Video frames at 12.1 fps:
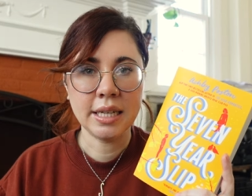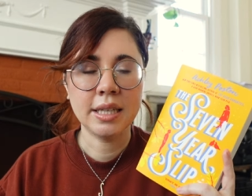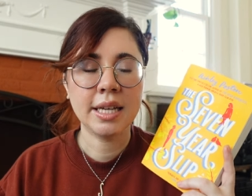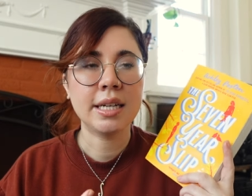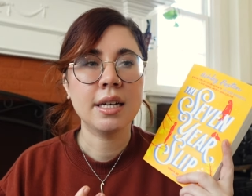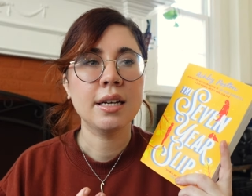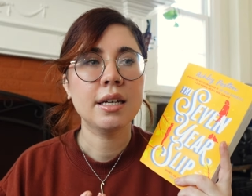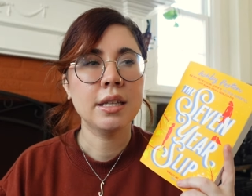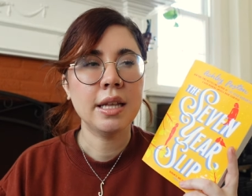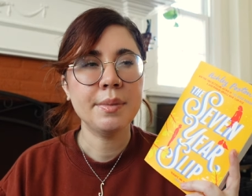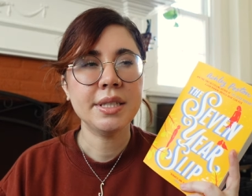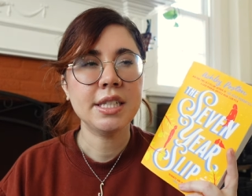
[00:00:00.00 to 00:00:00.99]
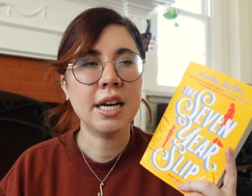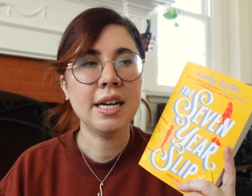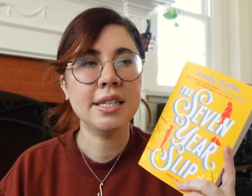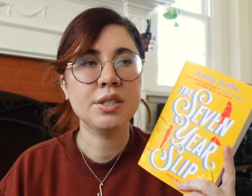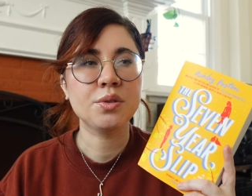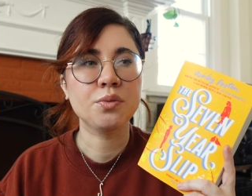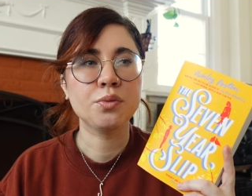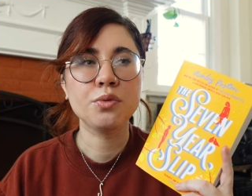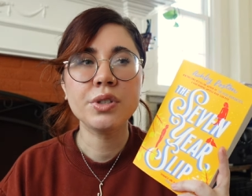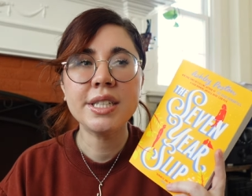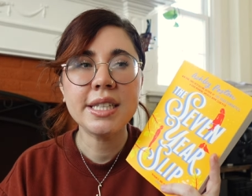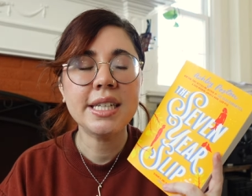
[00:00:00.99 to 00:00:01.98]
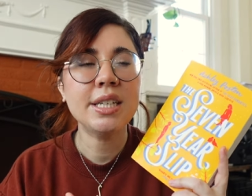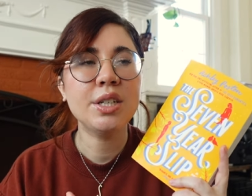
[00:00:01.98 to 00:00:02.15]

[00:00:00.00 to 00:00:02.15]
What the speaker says: Like, Clementine is really